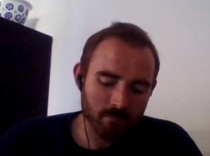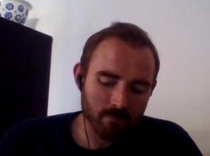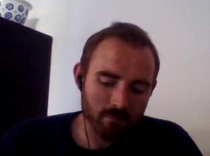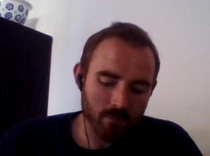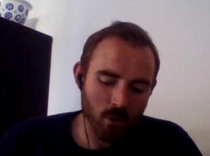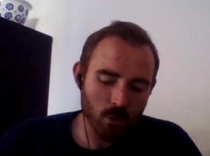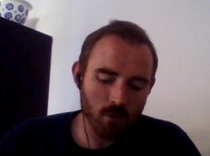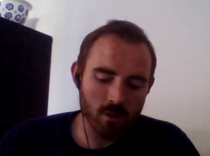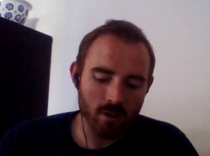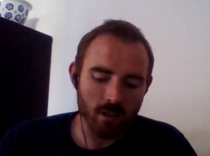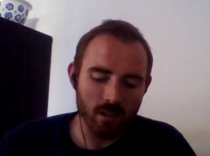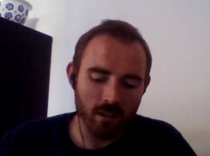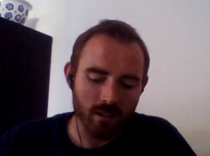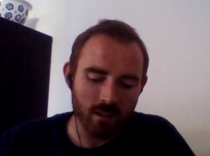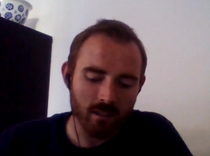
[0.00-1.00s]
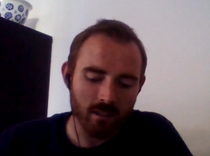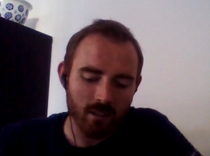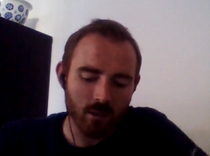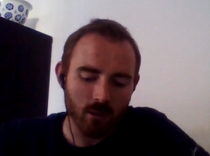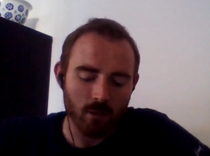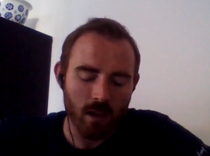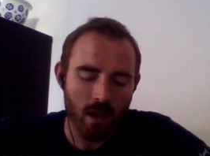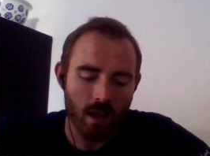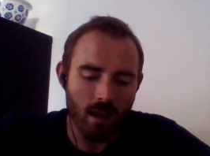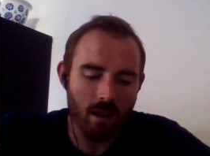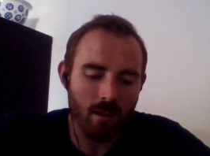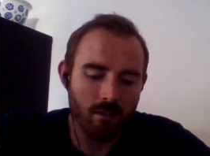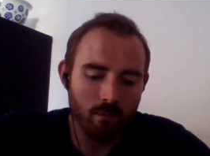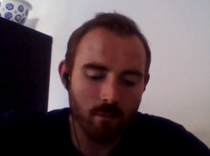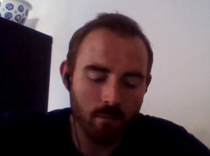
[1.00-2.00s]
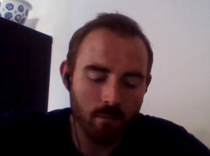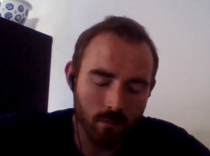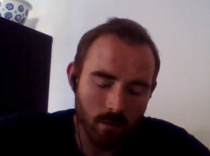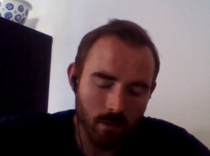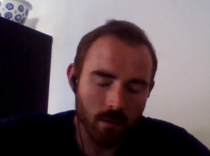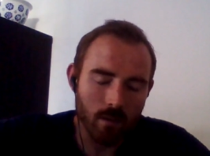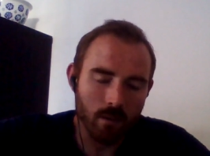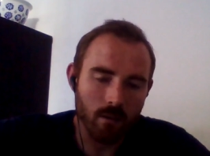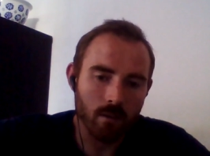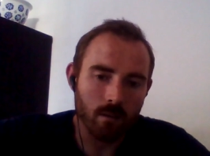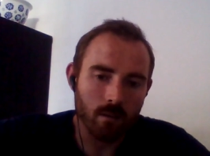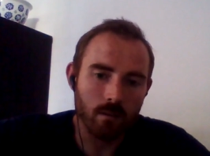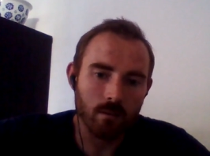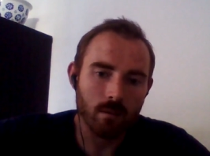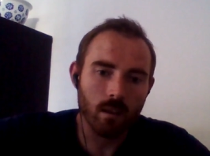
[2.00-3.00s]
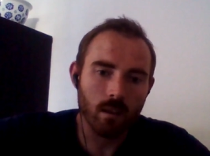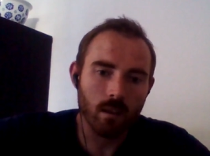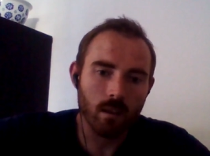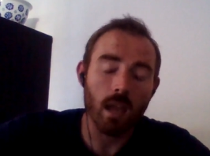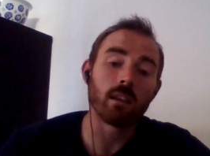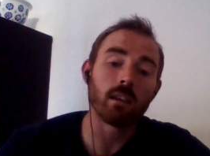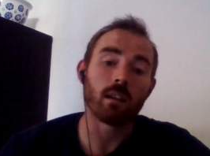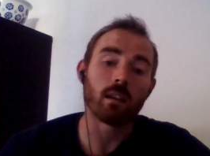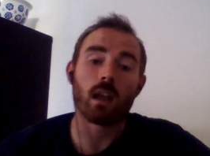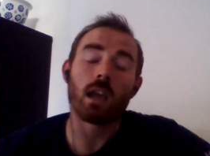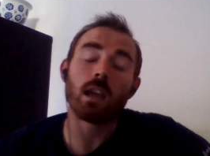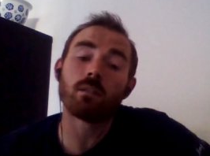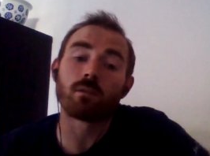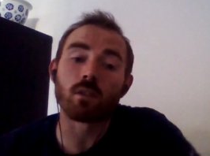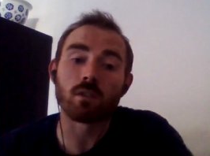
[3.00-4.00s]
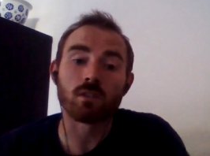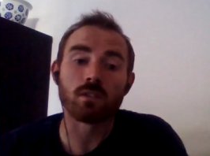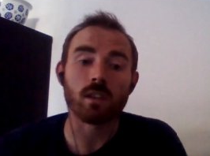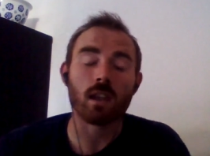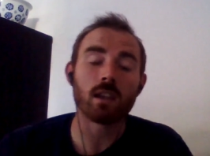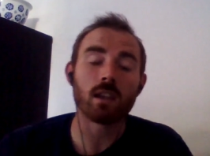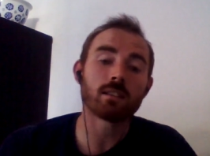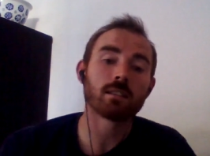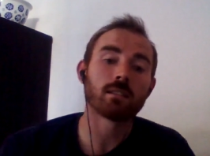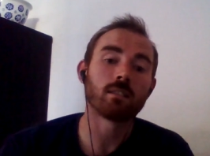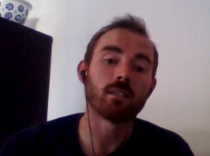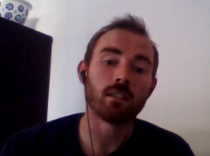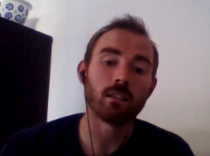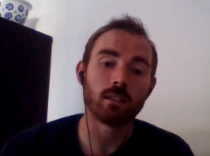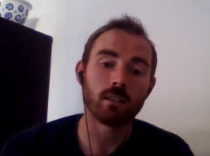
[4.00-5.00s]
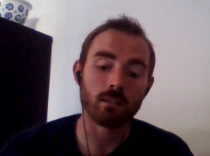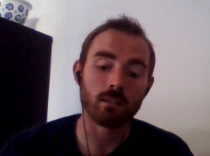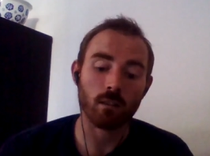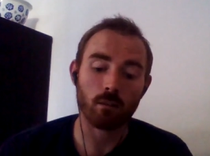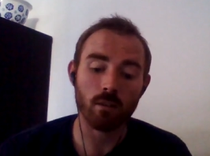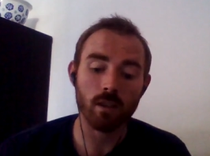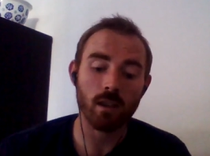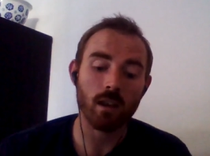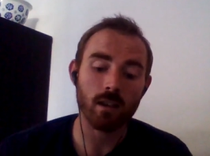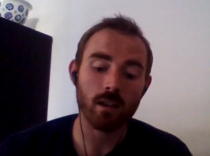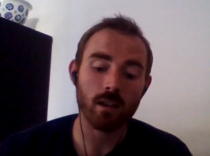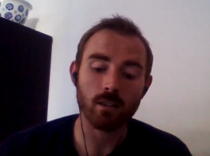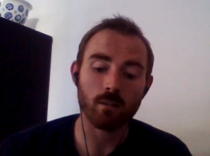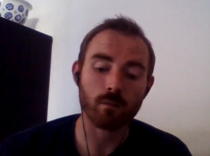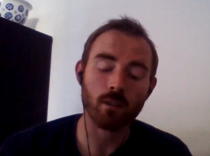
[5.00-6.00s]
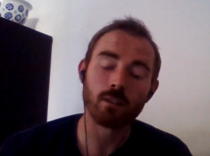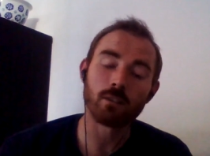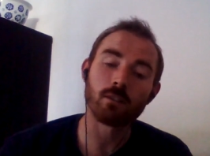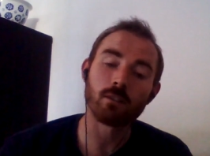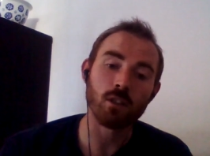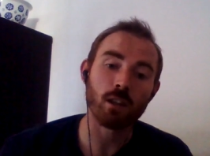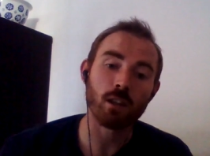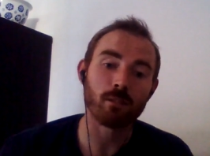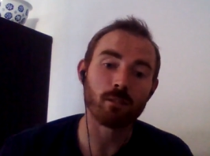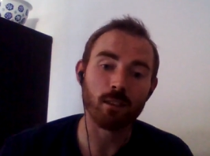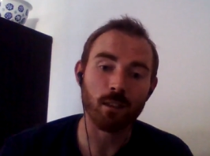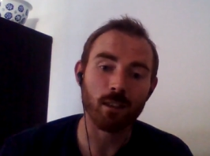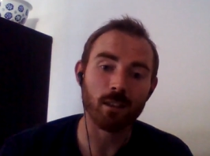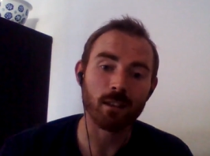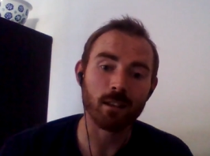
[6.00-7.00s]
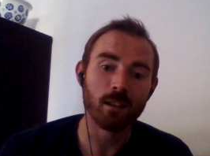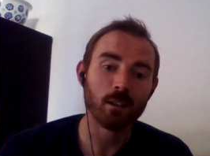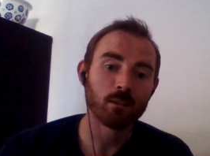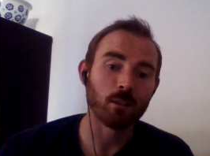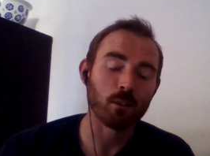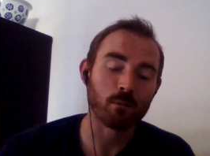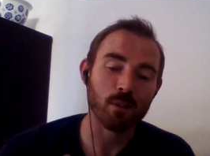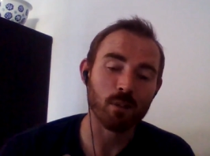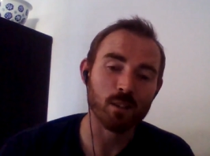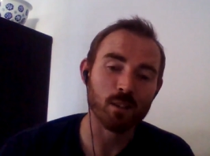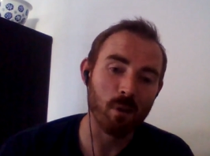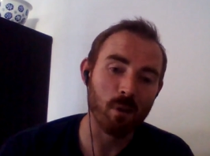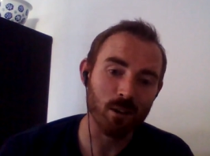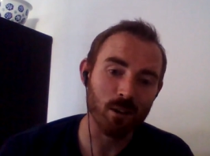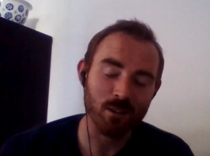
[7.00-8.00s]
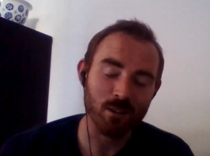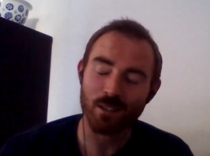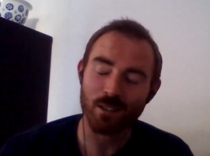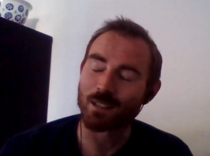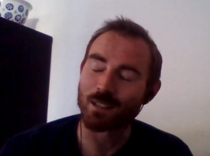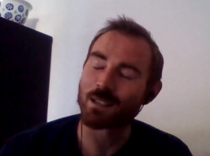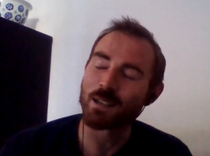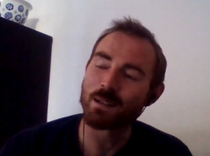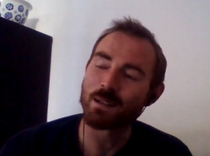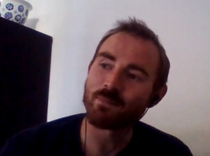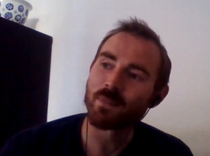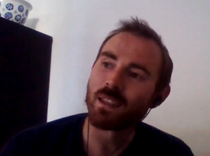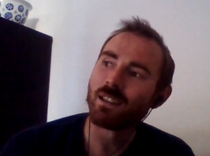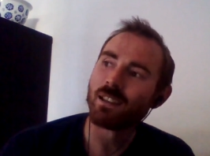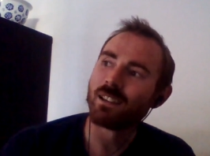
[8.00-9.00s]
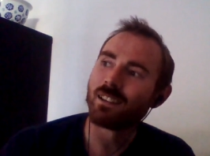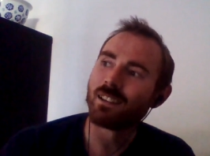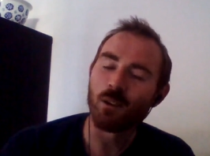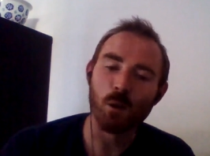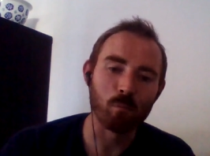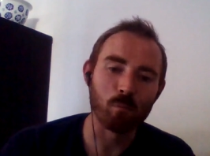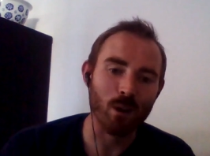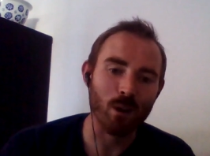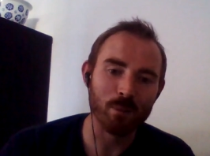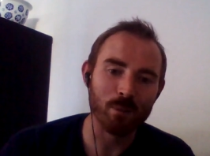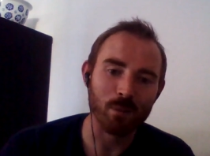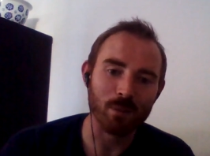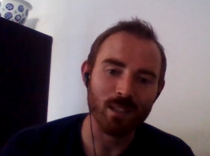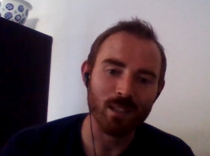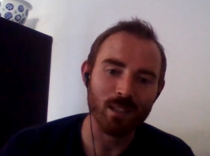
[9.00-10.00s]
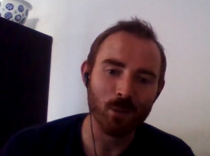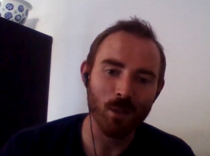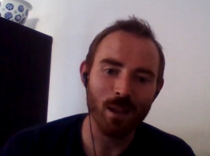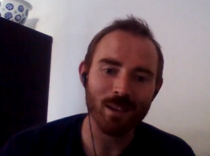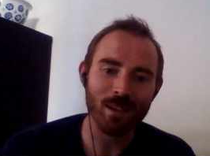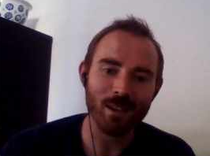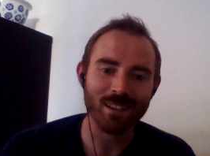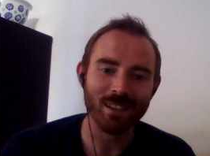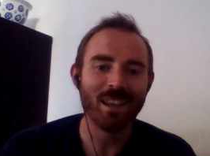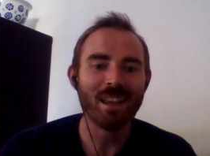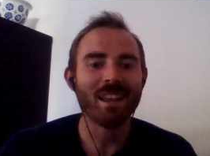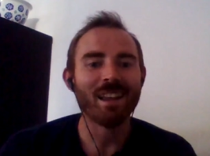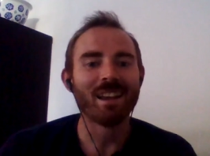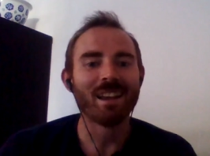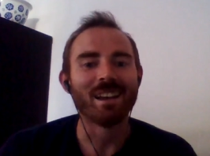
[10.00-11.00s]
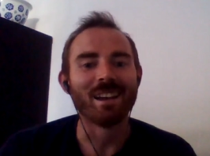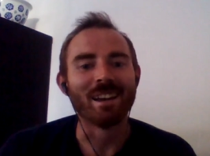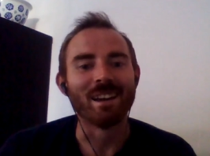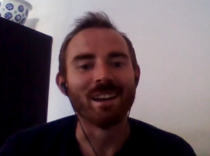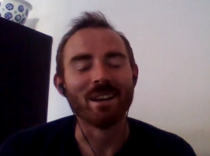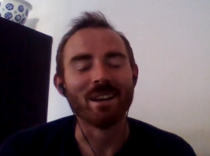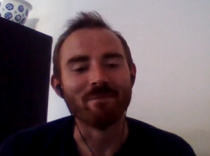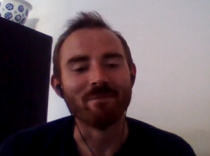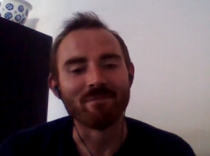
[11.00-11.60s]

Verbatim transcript: usually you'll have uh, eight eight versus eight. The the three guys at the front are generally the three smartest on the team. All props will tell you that. Um,